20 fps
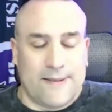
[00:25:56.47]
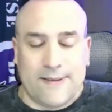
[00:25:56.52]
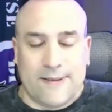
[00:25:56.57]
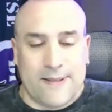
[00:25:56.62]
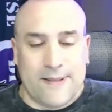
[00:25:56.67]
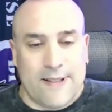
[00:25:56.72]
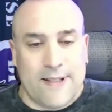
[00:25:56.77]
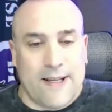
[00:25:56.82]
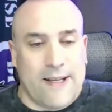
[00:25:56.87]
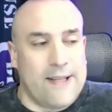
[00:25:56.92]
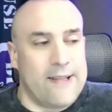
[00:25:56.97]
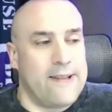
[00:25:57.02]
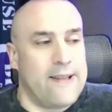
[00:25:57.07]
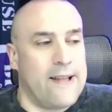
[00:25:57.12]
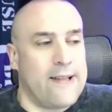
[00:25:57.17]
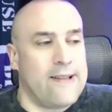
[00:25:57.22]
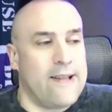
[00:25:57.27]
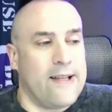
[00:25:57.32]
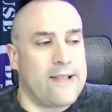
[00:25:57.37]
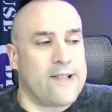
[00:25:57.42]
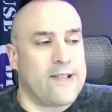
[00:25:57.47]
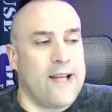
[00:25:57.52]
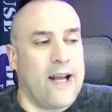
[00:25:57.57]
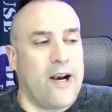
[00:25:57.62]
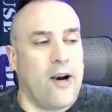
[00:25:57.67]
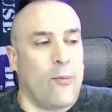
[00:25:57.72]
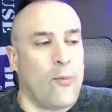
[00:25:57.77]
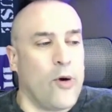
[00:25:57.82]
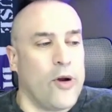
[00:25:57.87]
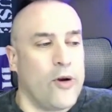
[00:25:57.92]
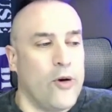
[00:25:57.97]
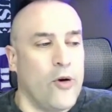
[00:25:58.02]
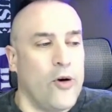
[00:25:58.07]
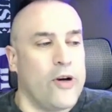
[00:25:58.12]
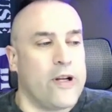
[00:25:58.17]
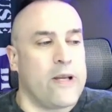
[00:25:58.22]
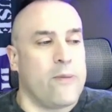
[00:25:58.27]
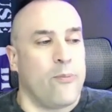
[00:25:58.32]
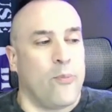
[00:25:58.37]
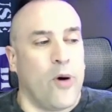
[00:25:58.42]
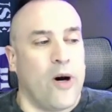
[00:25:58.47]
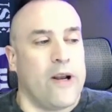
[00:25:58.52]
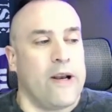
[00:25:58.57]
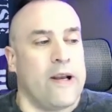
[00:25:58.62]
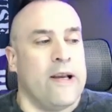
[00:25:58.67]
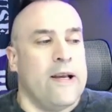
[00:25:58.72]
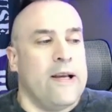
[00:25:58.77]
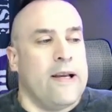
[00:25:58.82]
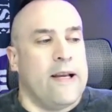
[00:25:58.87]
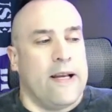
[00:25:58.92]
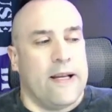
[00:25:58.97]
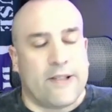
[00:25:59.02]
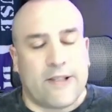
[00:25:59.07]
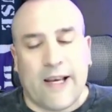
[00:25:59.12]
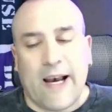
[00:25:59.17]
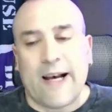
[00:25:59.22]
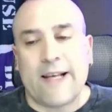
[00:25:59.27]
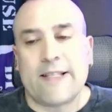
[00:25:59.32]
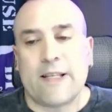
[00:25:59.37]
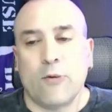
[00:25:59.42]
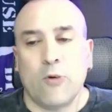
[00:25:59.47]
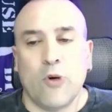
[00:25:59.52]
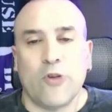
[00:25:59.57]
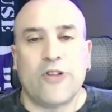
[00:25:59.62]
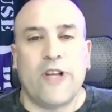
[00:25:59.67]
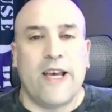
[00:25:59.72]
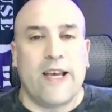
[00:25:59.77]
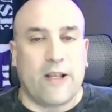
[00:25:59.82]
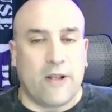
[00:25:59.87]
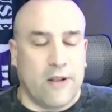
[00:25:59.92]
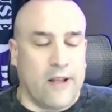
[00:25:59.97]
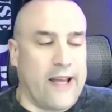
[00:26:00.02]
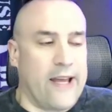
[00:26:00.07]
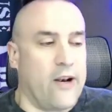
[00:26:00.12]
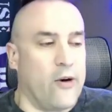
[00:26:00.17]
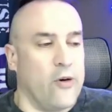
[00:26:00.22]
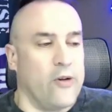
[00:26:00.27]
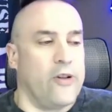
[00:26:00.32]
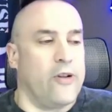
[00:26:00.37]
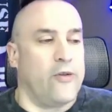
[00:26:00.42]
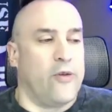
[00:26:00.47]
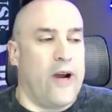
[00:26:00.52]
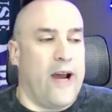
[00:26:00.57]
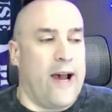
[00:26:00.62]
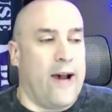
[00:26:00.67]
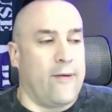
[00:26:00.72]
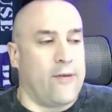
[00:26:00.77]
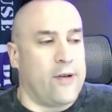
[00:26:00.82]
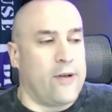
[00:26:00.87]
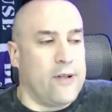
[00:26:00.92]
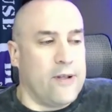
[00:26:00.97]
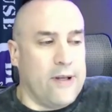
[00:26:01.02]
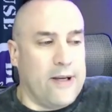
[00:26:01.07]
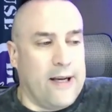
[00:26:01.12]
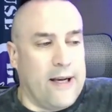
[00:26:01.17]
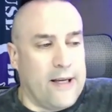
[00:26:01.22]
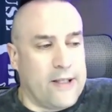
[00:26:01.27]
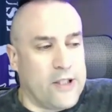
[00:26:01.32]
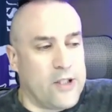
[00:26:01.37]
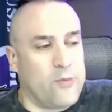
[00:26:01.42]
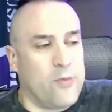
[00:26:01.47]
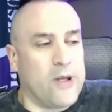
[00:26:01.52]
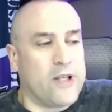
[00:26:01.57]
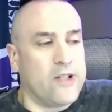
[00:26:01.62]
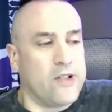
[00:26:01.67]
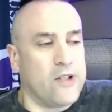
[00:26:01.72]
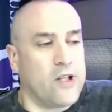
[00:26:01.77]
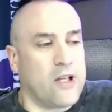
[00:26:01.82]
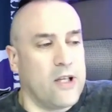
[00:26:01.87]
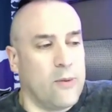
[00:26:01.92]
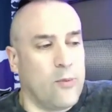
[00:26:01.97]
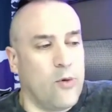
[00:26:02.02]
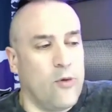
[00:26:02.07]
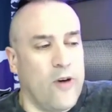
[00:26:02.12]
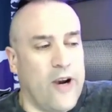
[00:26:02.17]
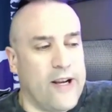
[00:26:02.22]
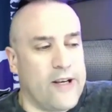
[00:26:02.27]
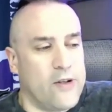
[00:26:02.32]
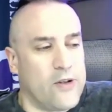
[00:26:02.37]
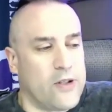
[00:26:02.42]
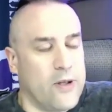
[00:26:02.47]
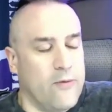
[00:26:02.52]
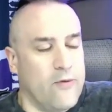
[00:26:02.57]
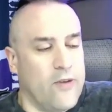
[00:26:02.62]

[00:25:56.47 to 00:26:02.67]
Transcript: it's not our priority, but it's guys that we'll take later in the draft just because it's going to provide you some